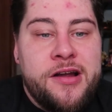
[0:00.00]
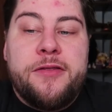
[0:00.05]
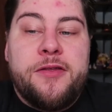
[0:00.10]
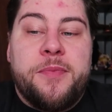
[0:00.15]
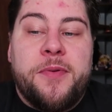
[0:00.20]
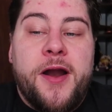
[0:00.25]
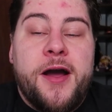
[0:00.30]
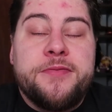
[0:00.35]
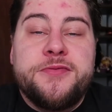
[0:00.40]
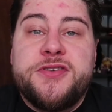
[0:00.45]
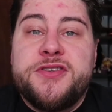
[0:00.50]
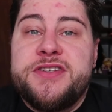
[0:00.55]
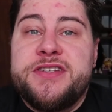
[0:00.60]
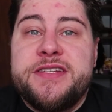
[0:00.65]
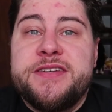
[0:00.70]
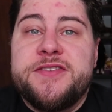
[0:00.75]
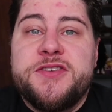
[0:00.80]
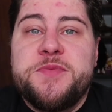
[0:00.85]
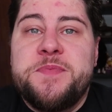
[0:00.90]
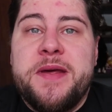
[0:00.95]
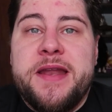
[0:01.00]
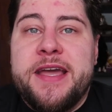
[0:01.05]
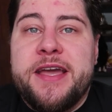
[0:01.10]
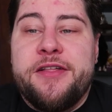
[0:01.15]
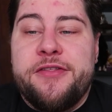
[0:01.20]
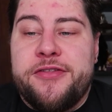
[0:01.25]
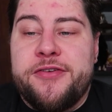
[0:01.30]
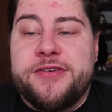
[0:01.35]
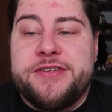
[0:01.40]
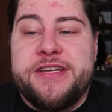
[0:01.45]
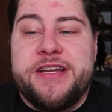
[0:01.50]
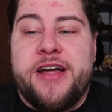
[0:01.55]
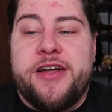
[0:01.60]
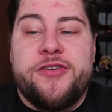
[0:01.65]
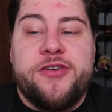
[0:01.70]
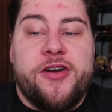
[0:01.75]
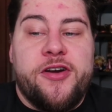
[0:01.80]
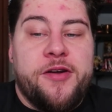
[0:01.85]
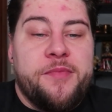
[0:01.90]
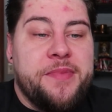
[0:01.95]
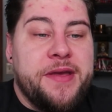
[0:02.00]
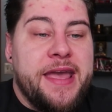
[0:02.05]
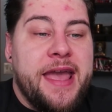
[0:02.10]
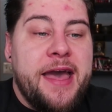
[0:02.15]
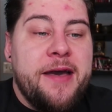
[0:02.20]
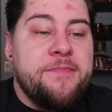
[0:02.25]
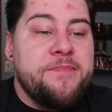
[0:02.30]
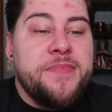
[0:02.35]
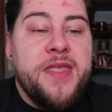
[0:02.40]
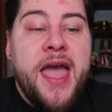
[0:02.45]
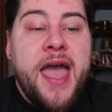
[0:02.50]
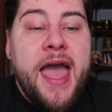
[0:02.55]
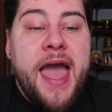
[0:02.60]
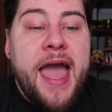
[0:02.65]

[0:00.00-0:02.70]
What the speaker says: And the props are still spinning at 1300 RPM,